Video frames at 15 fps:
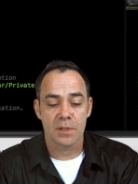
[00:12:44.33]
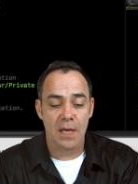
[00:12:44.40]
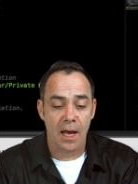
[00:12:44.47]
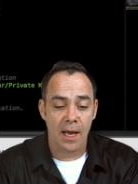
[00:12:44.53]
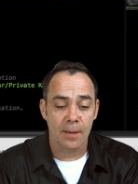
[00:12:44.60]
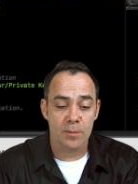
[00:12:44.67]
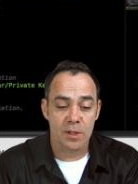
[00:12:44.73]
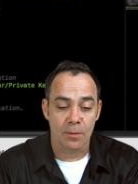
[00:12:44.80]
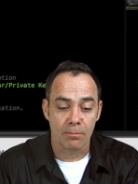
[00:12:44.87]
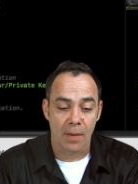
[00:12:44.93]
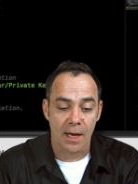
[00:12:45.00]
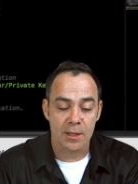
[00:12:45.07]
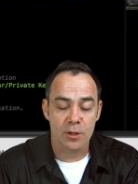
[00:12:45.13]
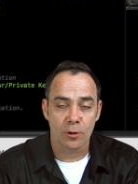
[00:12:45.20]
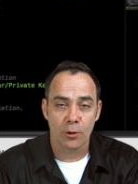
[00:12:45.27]
times the
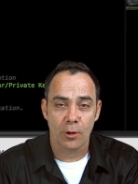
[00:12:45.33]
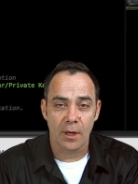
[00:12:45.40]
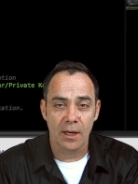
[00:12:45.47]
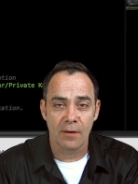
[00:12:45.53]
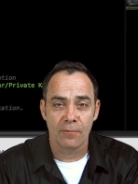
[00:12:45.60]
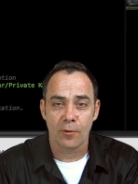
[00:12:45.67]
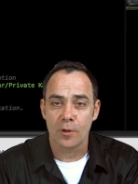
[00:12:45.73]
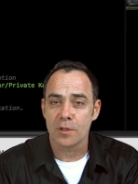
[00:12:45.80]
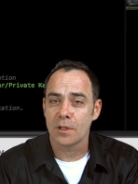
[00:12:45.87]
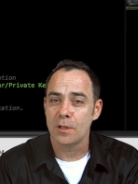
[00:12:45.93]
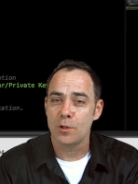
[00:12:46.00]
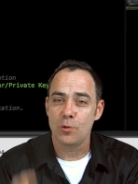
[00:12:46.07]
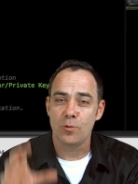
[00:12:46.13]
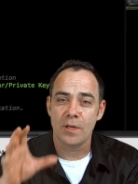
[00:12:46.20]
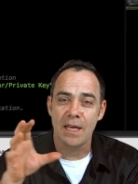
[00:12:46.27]
modular inverse,
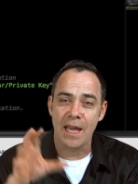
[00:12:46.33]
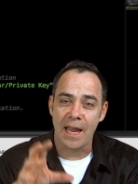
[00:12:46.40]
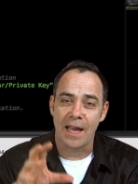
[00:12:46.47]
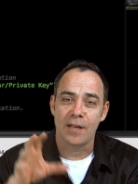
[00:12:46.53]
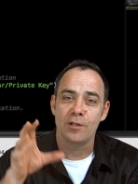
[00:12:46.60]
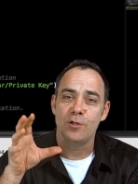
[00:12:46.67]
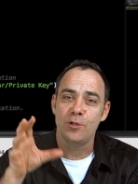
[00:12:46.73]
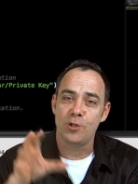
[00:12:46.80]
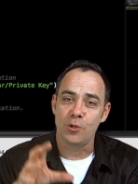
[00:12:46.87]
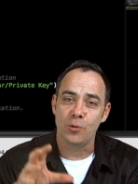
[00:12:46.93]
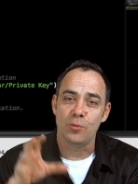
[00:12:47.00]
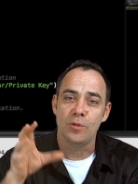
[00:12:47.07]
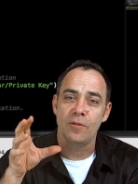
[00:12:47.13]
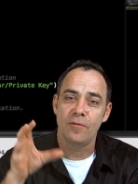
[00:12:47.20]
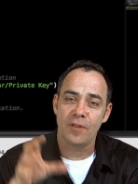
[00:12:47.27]
because you can't
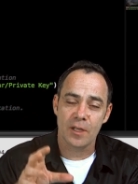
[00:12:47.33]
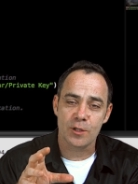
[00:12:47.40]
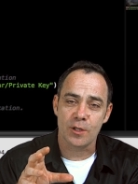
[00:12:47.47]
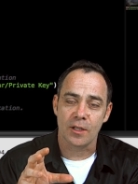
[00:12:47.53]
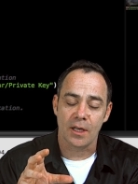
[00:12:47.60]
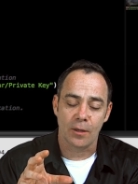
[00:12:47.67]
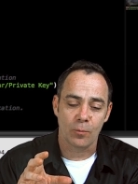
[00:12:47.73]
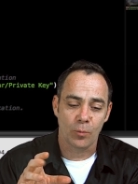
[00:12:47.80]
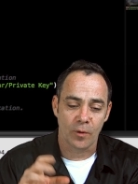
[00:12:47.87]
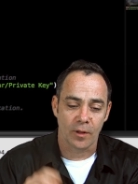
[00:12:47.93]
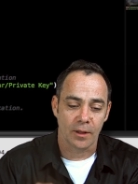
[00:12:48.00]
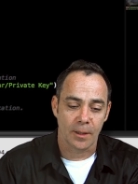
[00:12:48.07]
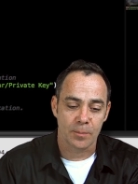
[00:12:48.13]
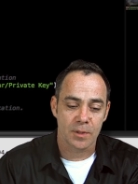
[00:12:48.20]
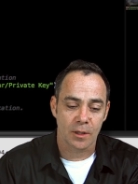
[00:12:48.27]
do division with
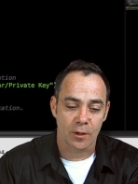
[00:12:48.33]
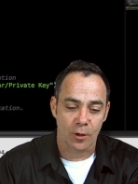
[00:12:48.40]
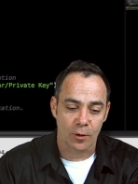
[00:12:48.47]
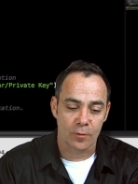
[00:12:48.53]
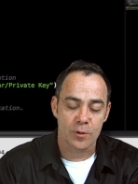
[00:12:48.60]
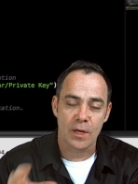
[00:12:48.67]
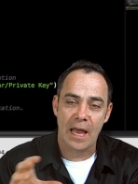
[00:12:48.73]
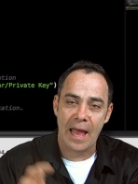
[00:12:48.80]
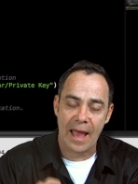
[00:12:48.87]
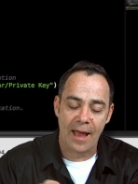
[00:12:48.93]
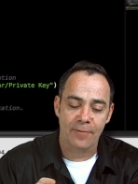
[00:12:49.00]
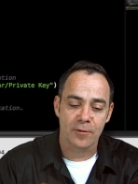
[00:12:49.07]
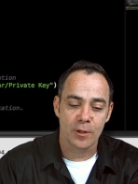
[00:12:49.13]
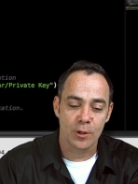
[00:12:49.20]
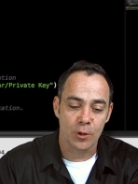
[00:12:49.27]
elliptic curves. You
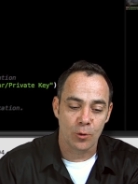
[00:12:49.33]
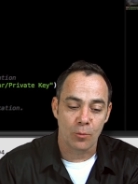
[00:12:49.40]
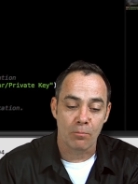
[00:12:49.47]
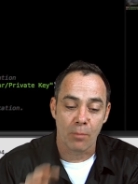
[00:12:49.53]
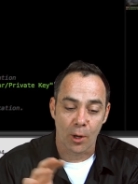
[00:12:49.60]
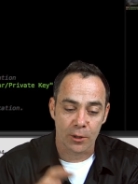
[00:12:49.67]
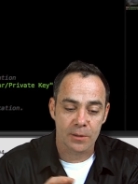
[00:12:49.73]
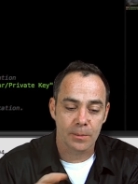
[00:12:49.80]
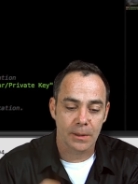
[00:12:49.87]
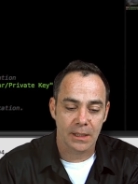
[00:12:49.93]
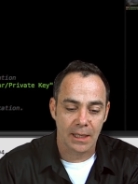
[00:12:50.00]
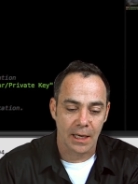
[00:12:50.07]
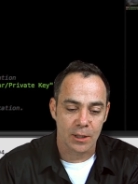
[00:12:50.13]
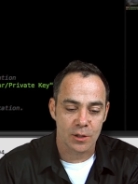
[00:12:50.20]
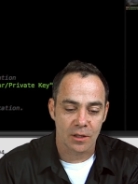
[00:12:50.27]
have to do
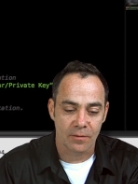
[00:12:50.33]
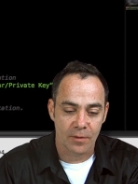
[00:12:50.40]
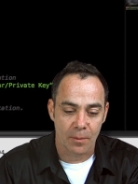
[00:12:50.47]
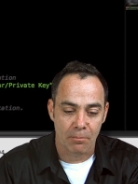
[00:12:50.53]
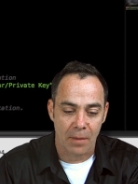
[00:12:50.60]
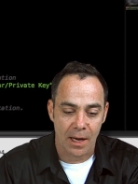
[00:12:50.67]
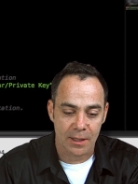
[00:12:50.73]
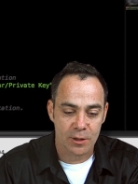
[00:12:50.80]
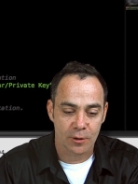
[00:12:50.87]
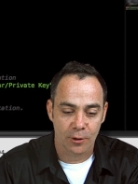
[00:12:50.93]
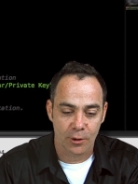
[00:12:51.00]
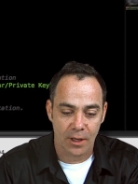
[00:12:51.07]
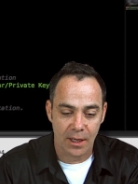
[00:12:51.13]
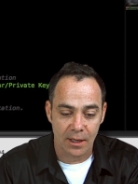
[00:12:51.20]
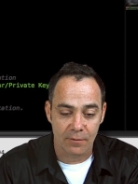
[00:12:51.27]
multiplication of the
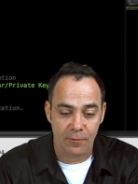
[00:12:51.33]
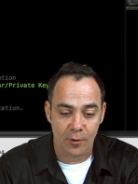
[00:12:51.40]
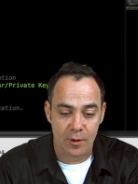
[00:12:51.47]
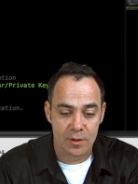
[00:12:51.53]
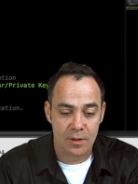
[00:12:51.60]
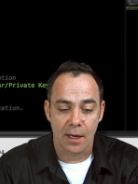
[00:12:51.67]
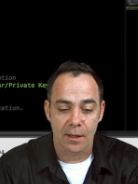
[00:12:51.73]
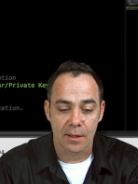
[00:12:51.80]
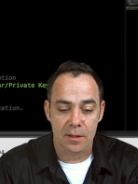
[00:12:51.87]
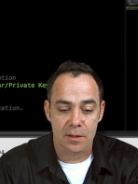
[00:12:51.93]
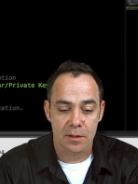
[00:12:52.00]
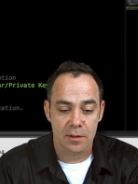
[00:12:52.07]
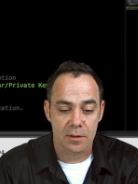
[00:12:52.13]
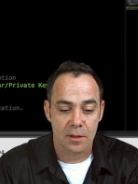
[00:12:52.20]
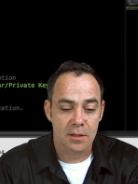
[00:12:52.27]
modular inverse. And this
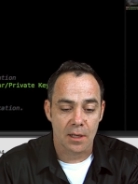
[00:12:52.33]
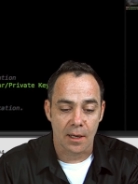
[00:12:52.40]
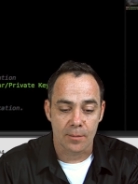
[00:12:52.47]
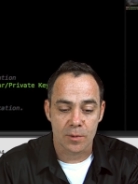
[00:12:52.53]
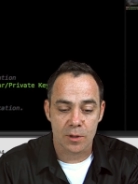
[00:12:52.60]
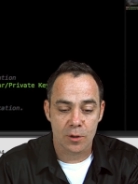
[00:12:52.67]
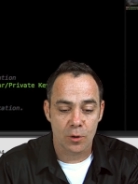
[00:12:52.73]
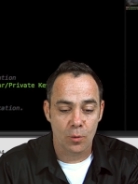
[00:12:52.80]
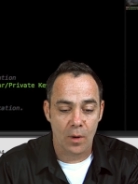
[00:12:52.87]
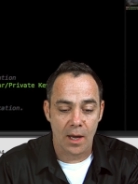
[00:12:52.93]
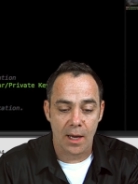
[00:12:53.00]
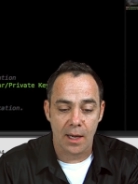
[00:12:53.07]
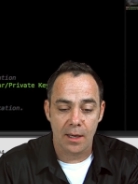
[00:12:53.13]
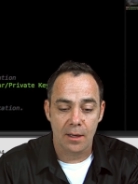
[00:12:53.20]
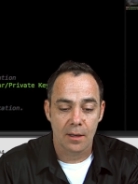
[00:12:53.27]
is times
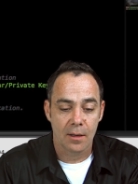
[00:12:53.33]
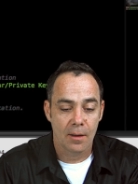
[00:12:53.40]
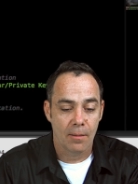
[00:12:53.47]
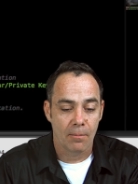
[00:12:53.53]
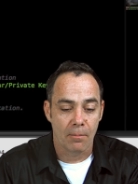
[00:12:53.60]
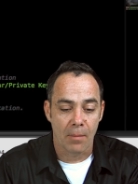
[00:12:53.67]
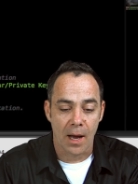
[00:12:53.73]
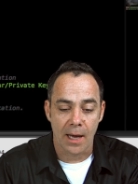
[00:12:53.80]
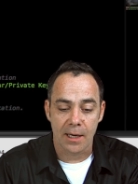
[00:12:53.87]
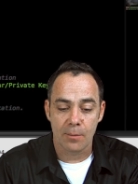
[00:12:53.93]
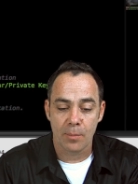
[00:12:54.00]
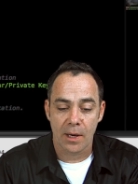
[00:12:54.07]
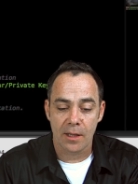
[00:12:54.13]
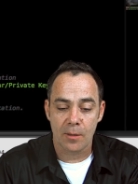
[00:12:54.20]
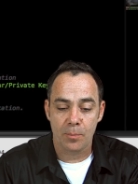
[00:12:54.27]
2a
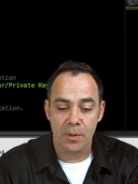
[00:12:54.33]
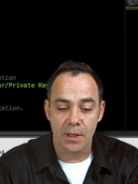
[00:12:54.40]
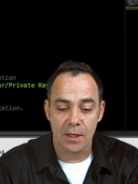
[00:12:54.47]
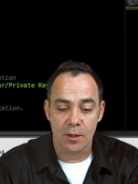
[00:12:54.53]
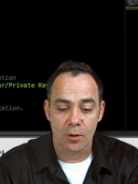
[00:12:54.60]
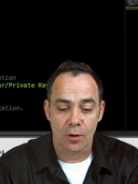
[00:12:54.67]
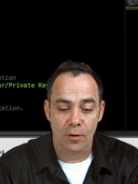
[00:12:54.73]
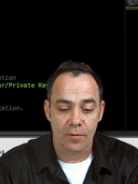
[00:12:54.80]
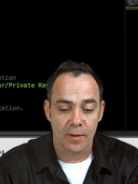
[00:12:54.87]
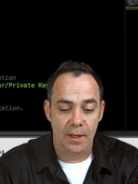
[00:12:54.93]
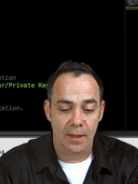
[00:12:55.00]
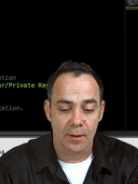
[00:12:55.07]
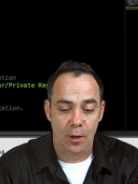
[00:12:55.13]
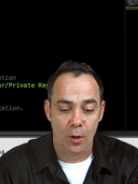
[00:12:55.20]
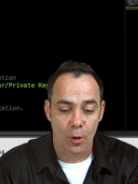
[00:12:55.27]
modded by the p curve, and
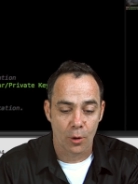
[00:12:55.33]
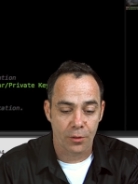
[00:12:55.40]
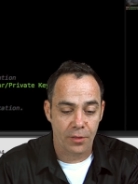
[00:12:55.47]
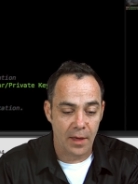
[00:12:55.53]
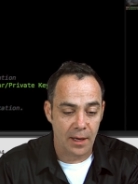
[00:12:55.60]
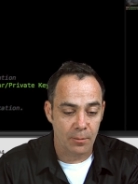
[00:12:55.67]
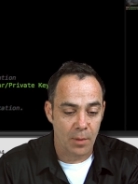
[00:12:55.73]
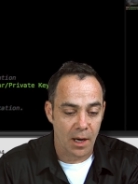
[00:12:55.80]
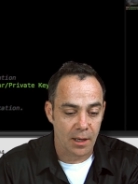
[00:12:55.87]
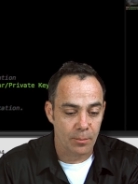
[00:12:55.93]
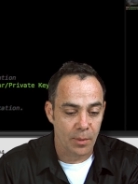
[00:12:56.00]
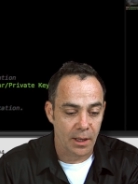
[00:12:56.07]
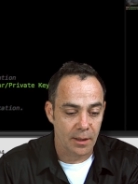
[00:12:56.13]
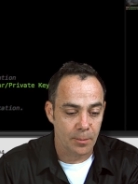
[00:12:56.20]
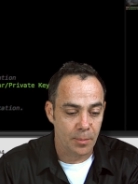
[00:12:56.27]
then the whole thing modded
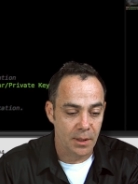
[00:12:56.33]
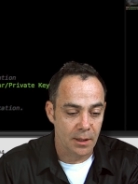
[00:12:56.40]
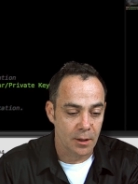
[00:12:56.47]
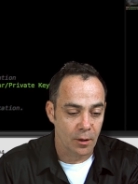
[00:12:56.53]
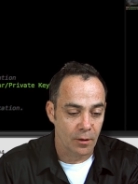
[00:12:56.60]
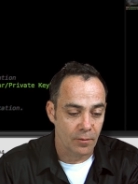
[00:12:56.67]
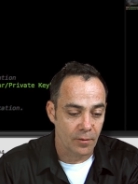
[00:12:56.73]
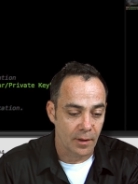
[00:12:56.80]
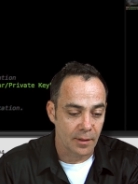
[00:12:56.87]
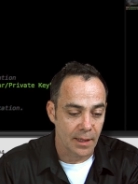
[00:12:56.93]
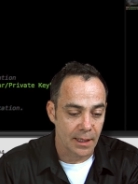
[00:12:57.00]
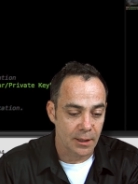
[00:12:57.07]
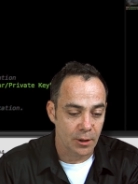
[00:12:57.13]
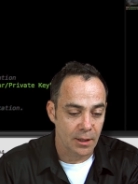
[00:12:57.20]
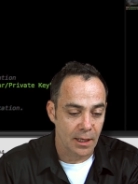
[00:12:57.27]
by the p curve. And
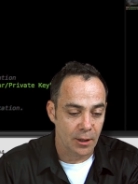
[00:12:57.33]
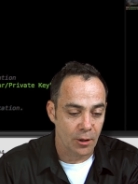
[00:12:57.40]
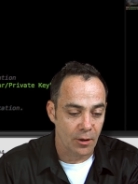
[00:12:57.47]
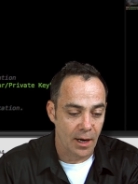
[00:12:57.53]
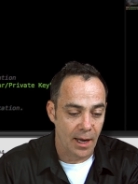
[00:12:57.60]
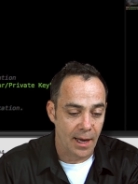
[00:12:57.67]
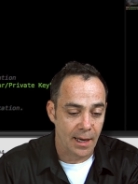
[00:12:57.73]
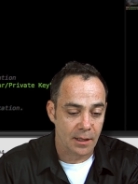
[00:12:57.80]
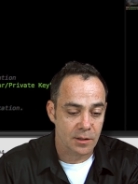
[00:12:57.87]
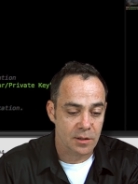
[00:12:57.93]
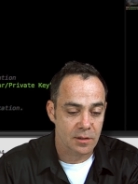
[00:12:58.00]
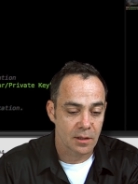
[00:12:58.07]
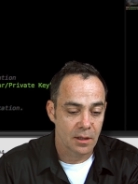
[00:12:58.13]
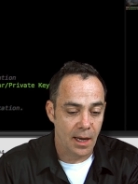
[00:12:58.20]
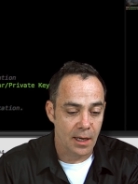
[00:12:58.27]
then you get your
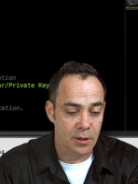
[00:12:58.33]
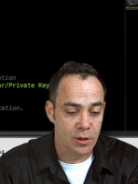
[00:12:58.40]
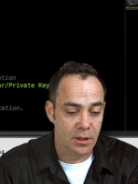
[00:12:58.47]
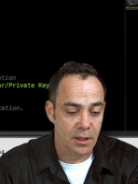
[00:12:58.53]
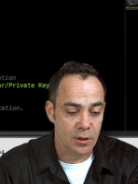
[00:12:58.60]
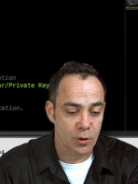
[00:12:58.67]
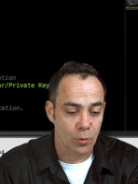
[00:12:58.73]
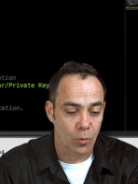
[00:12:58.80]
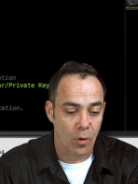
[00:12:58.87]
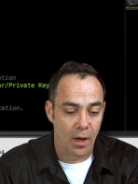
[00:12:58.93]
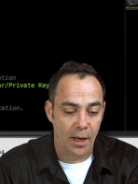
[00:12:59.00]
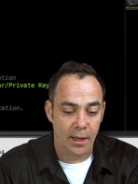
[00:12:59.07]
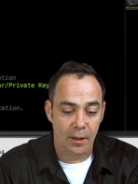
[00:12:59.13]
x and you get your y